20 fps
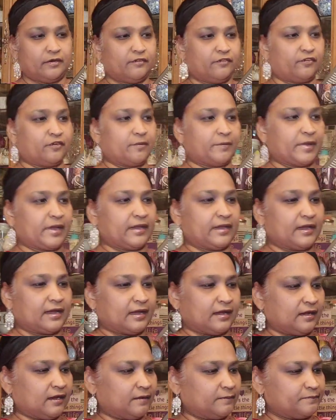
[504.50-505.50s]
for my
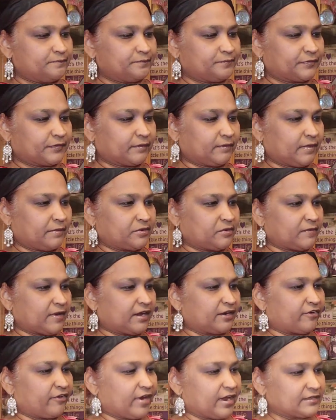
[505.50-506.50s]
um, Maybe
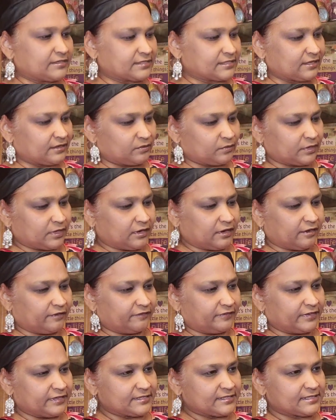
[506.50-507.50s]
my grandson would
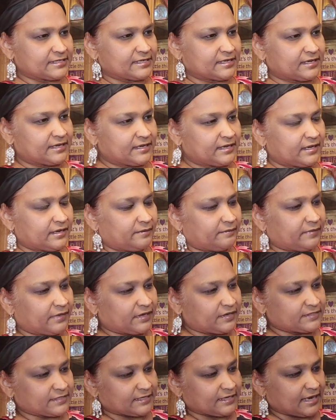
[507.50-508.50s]
love this
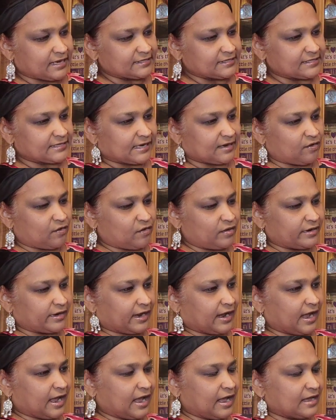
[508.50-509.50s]
because it has the, all the
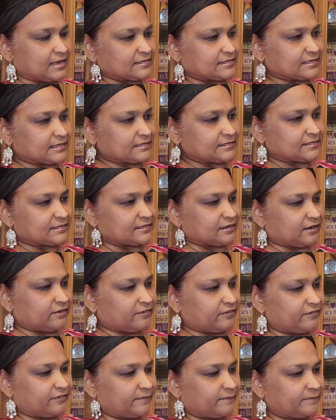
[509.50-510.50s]
cars and
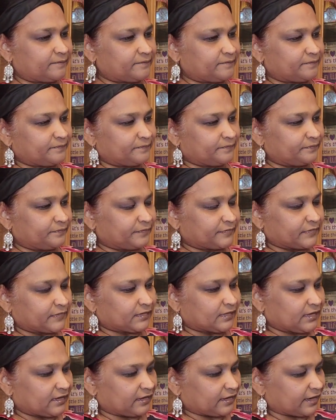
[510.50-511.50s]
stuff.
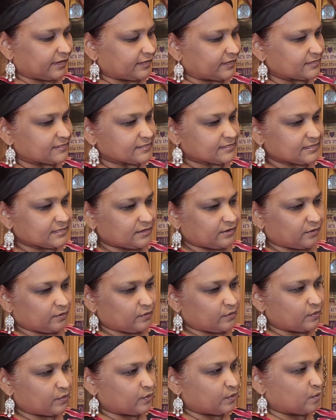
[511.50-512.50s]
Look at this.
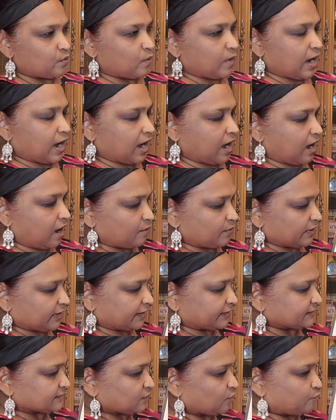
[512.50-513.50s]
Oh, wow. Look
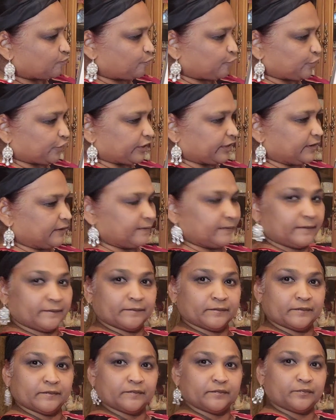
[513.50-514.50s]
at this, how pretty.
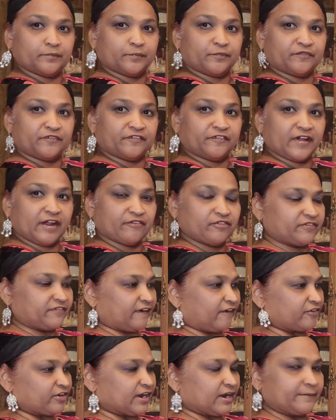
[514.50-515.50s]
Very,
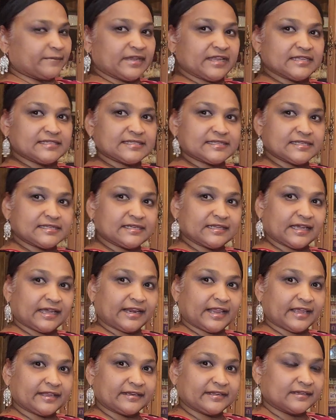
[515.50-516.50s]
very amazing. Look
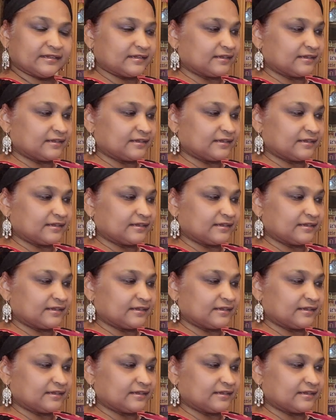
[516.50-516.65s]
at that.